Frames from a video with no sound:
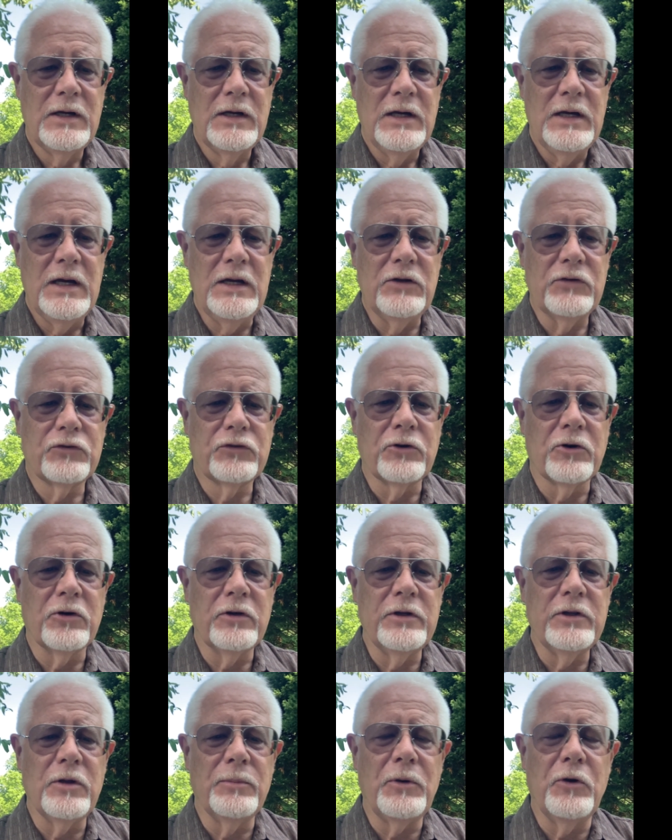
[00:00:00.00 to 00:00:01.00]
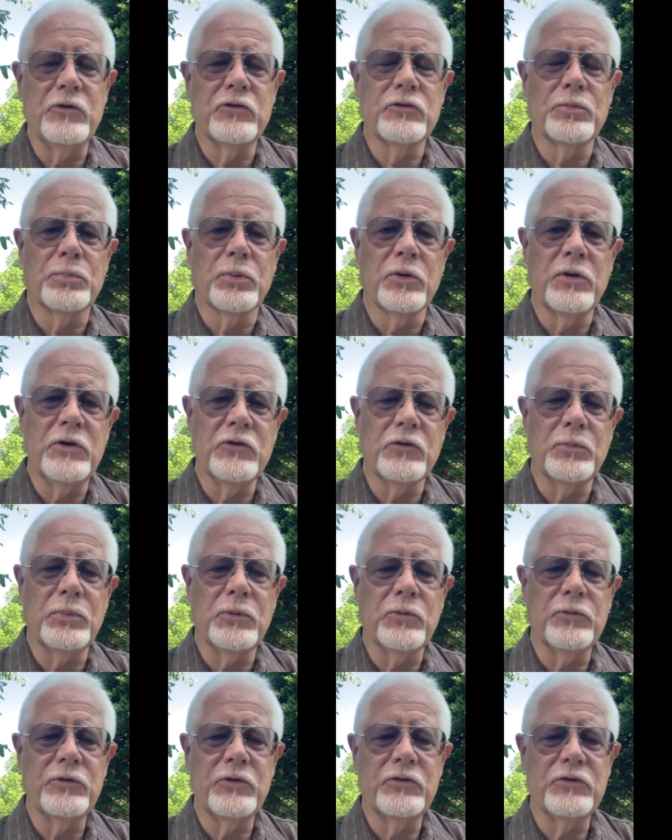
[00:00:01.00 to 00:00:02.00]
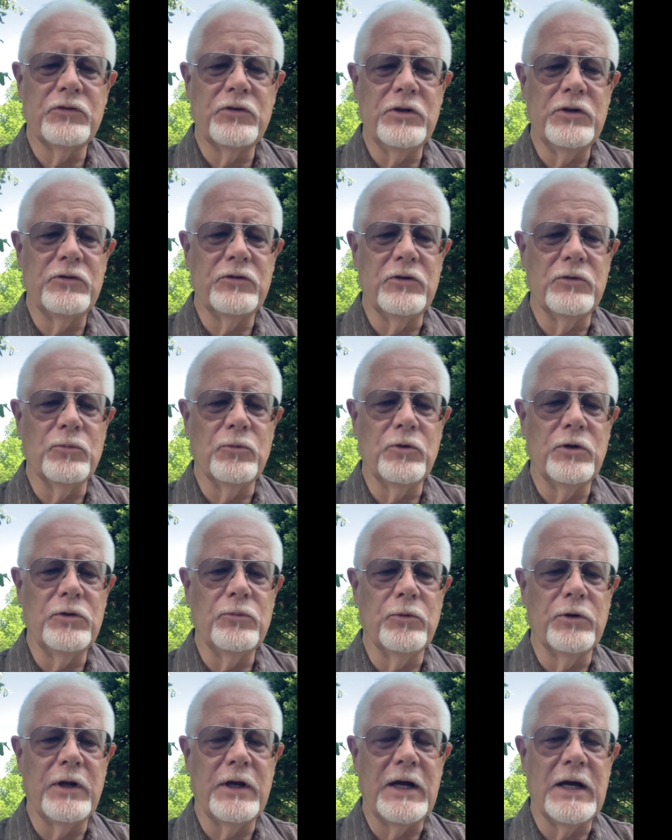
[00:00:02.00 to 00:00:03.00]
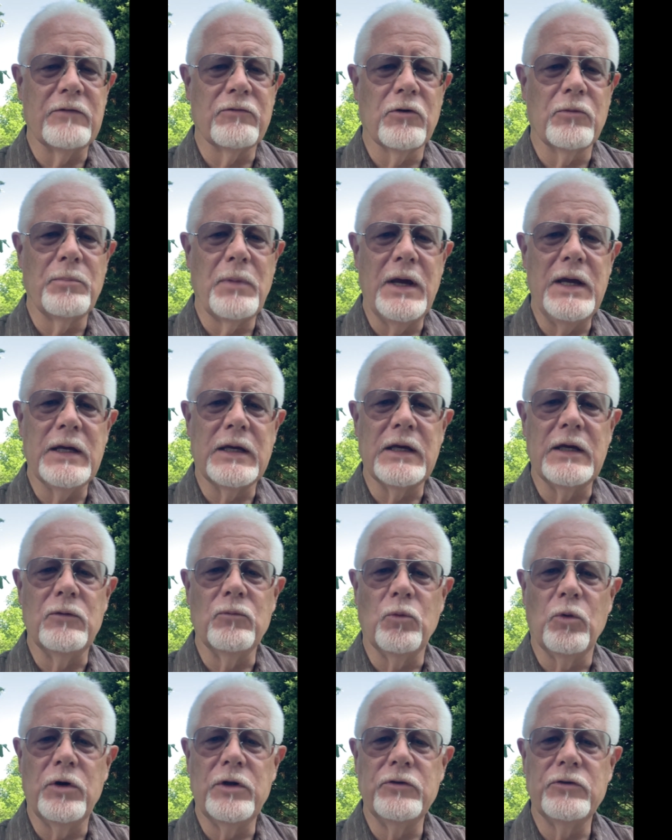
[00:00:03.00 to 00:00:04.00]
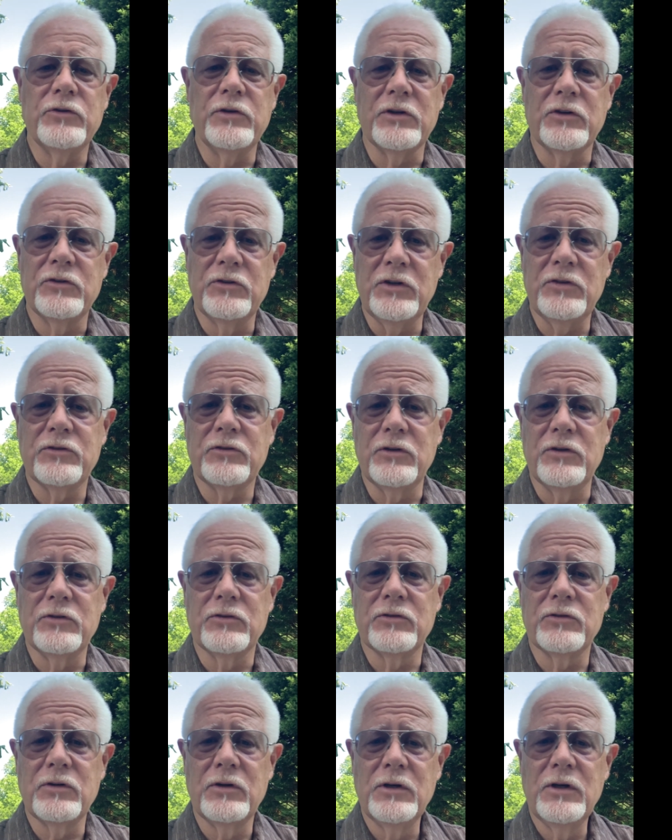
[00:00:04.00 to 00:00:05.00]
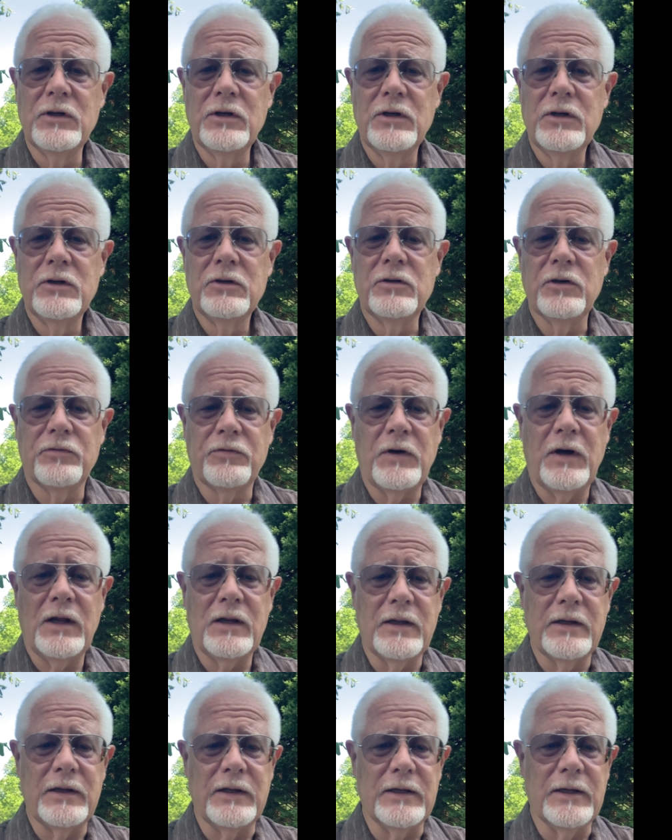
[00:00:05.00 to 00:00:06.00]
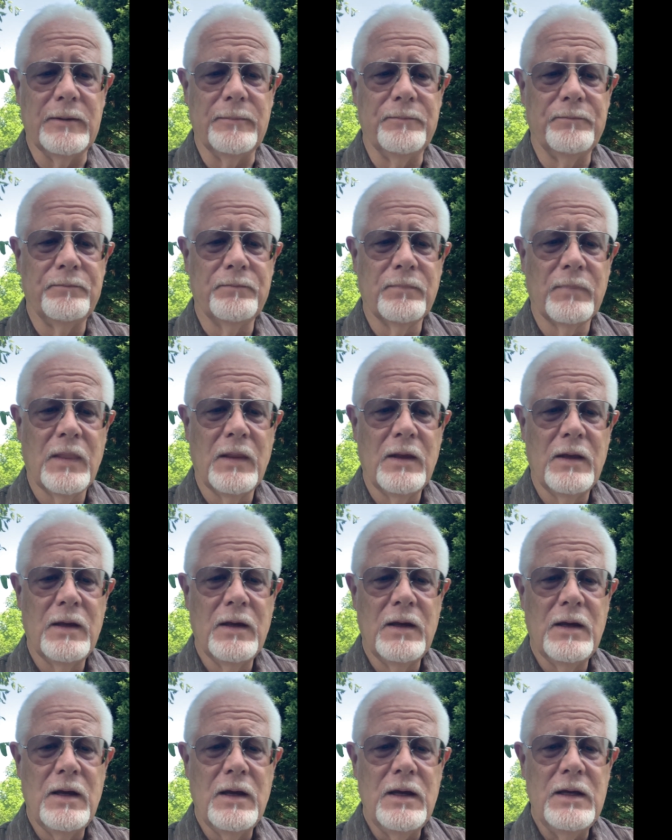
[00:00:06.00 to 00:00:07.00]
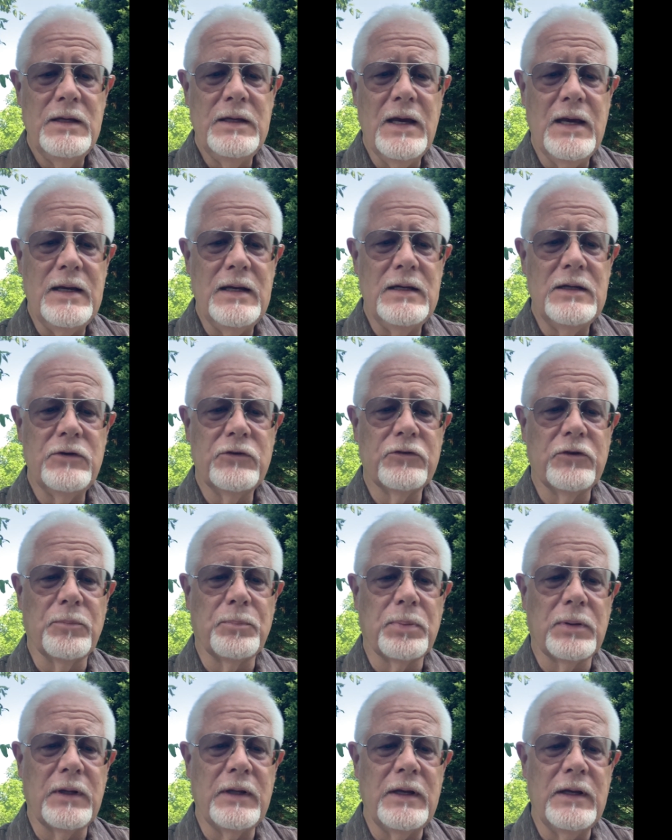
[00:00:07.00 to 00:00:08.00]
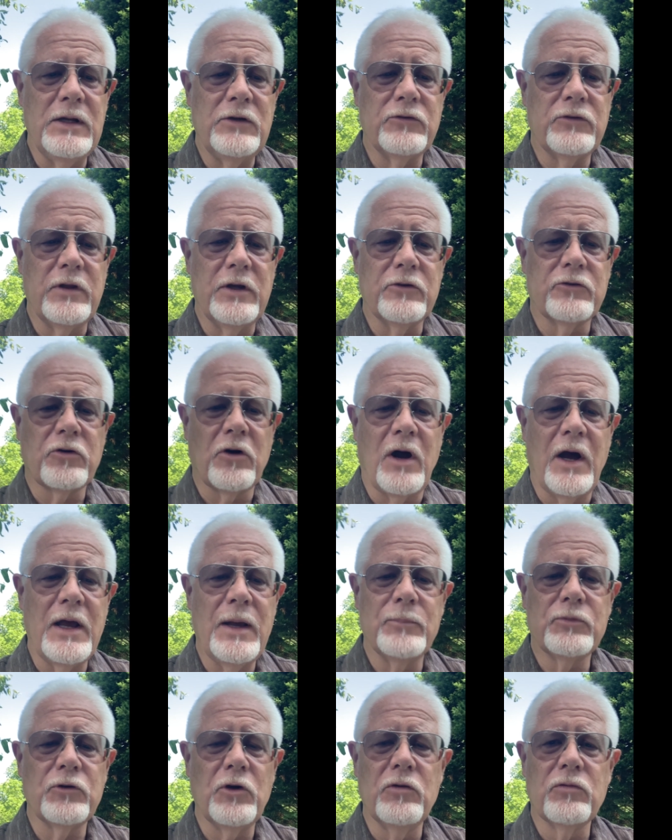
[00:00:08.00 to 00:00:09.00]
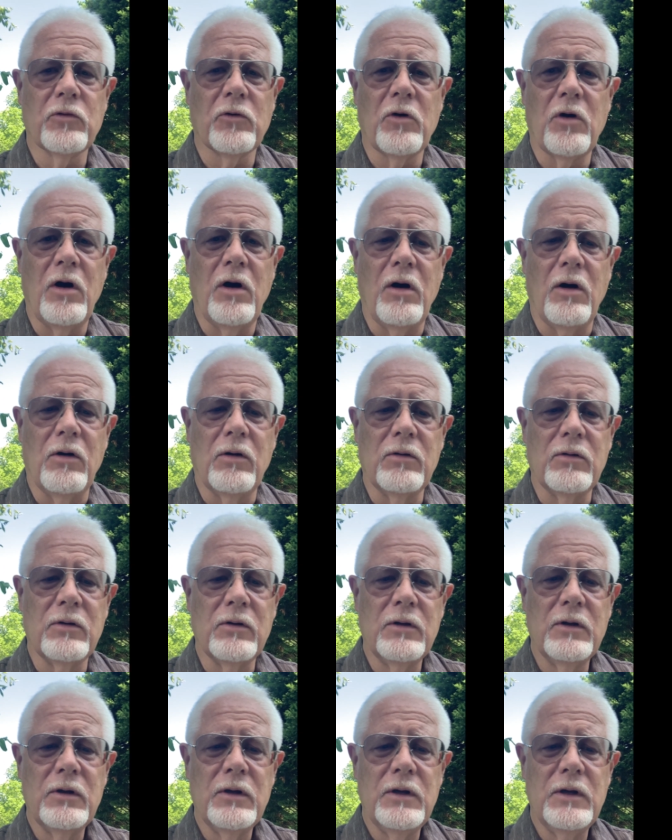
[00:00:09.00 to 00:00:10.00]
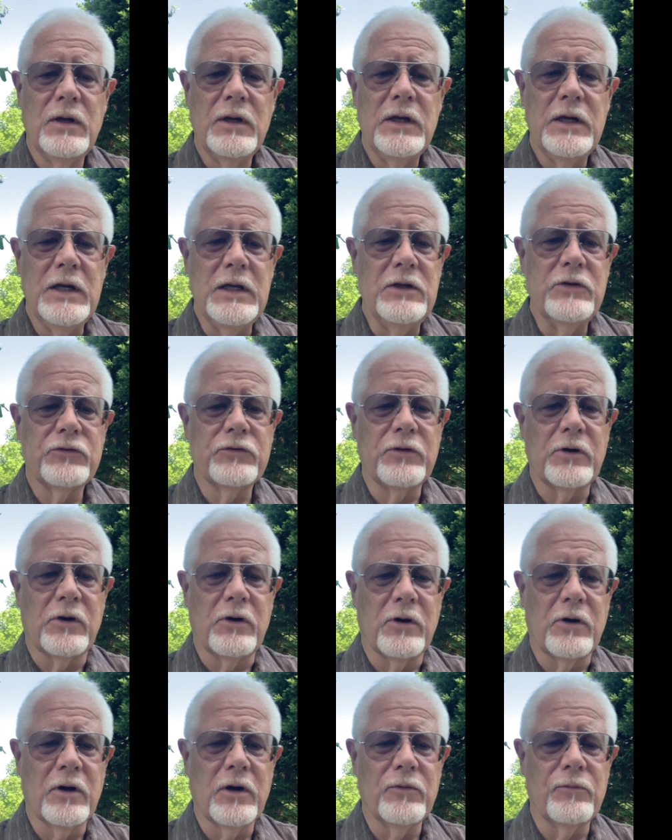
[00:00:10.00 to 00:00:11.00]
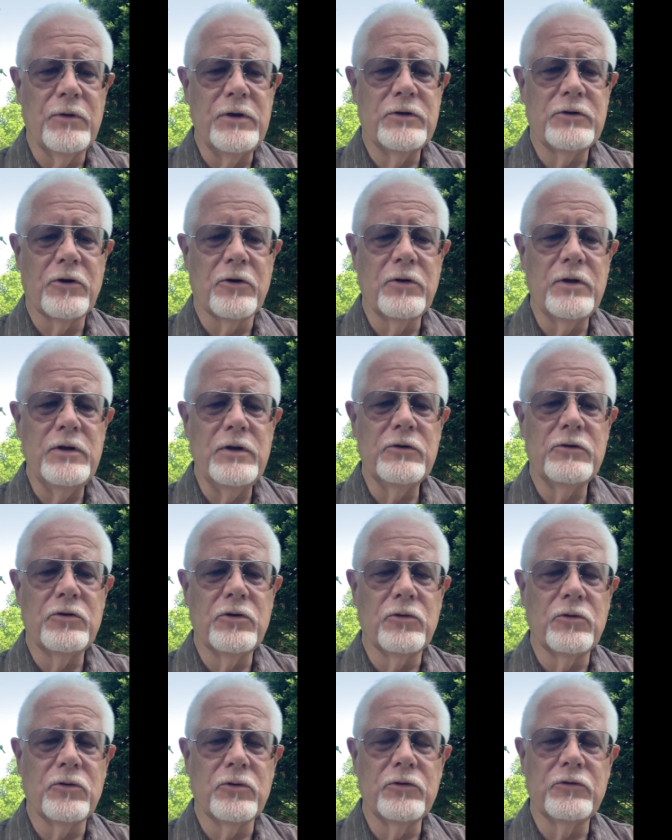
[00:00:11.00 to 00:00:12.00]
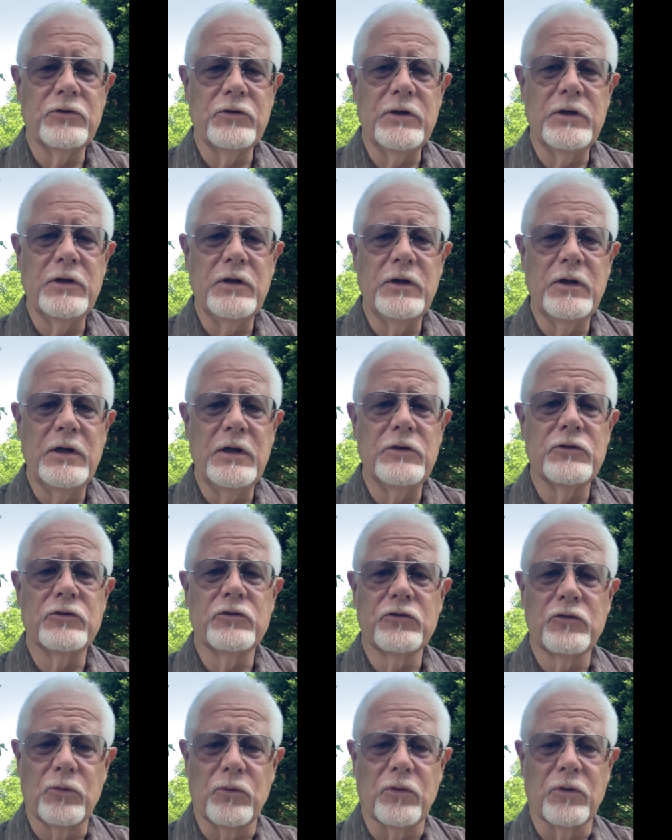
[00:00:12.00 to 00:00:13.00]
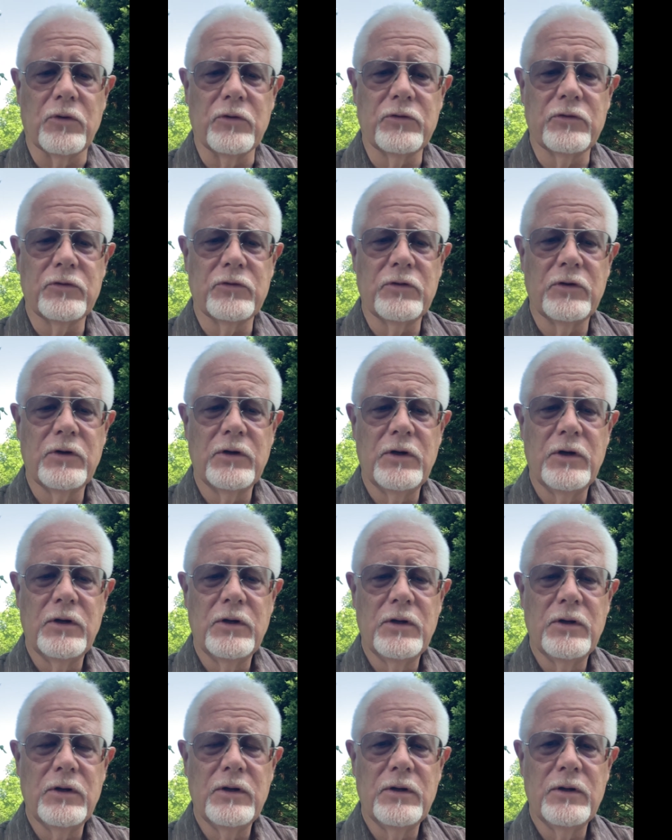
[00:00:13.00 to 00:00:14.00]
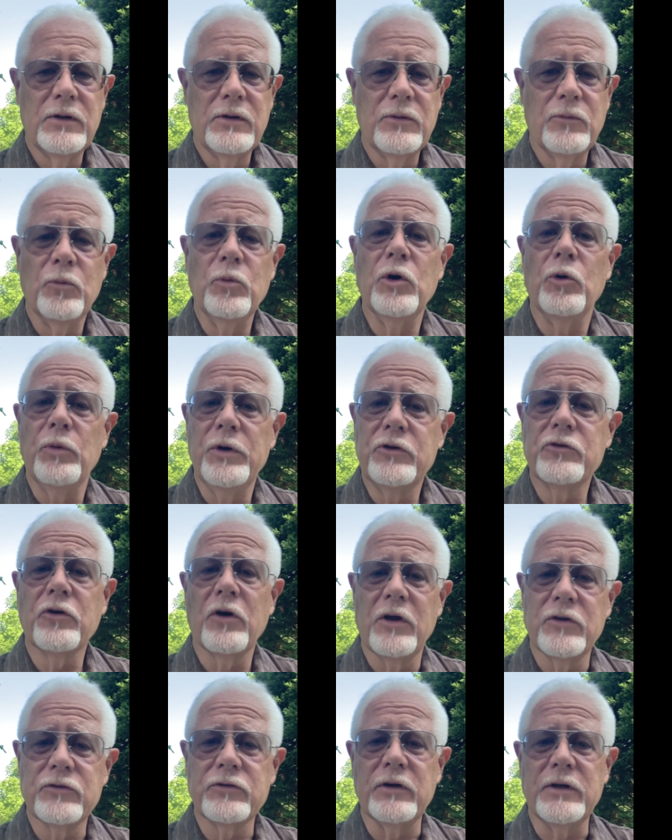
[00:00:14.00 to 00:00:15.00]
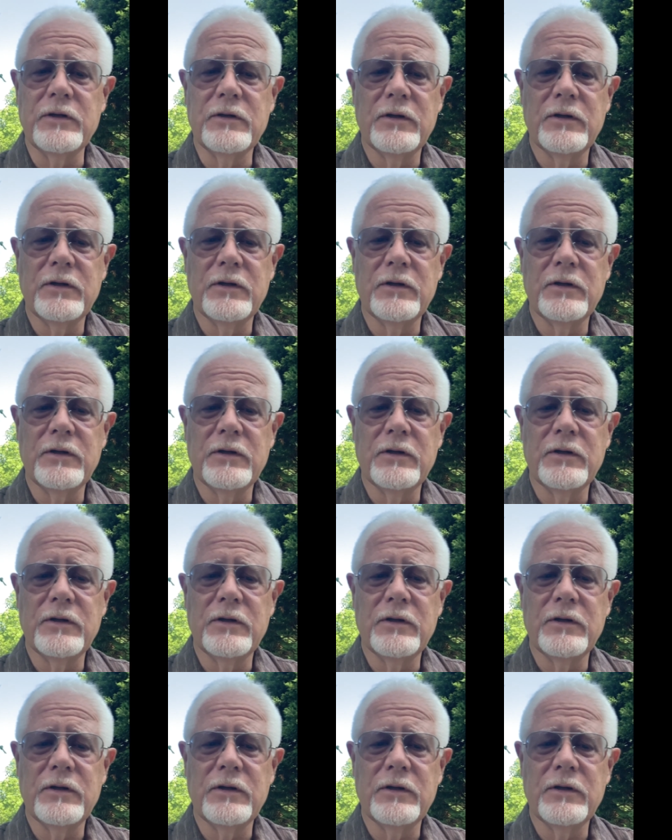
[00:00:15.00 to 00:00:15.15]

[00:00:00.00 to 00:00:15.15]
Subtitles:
It is certainly the most principled decision one would ever make in one's existence to follow him. Yet it is the pledge that triumphs over all. It is the heart returning towards its source. Will we trust it?